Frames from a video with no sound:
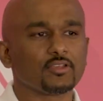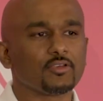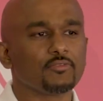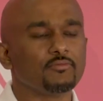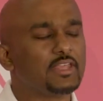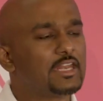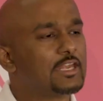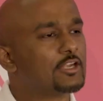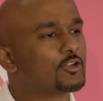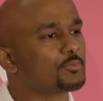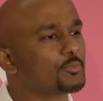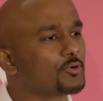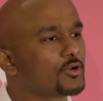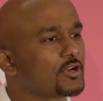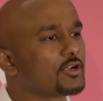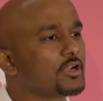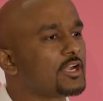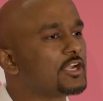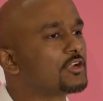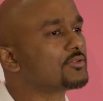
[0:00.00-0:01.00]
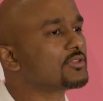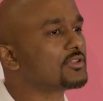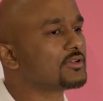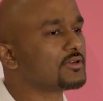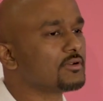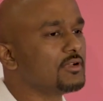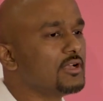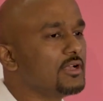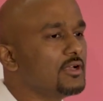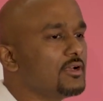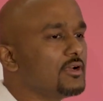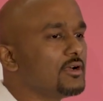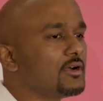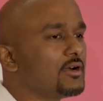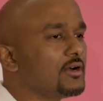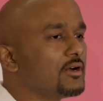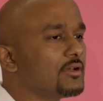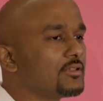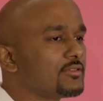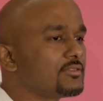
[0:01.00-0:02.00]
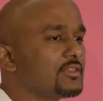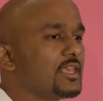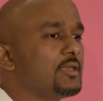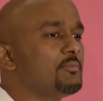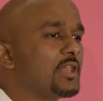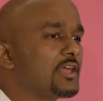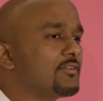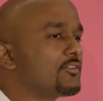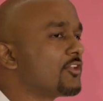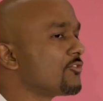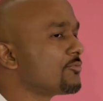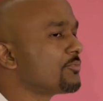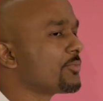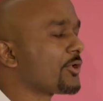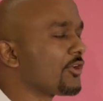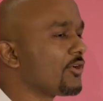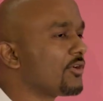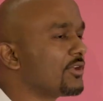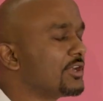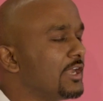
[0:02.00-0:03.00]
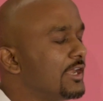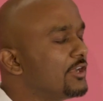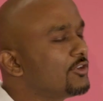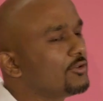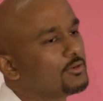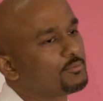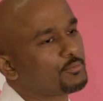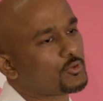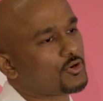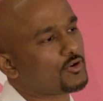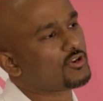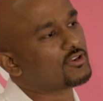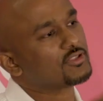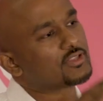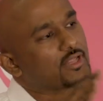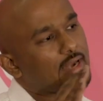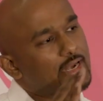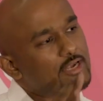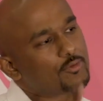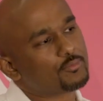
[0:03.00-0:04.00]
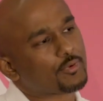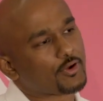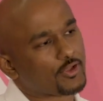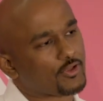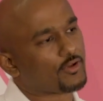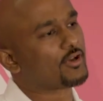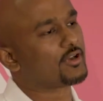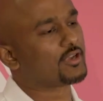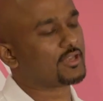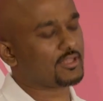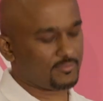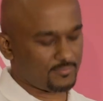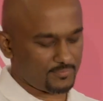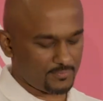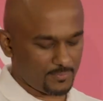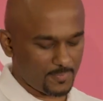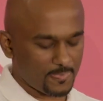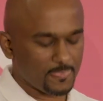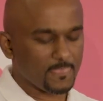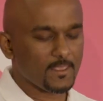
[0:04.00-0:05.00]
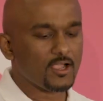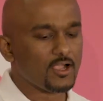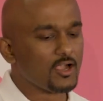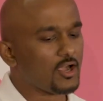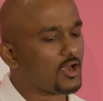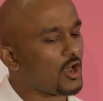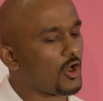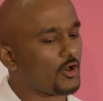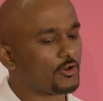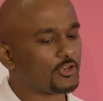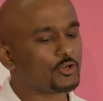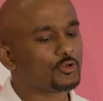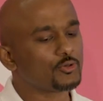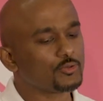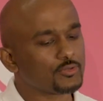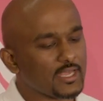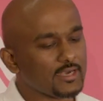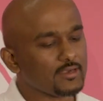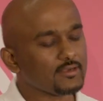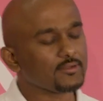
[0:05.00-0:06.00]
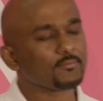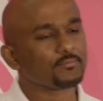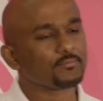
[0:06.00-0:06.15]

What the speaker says: We need to put it into the same level of put it into the right priority. How do you do that?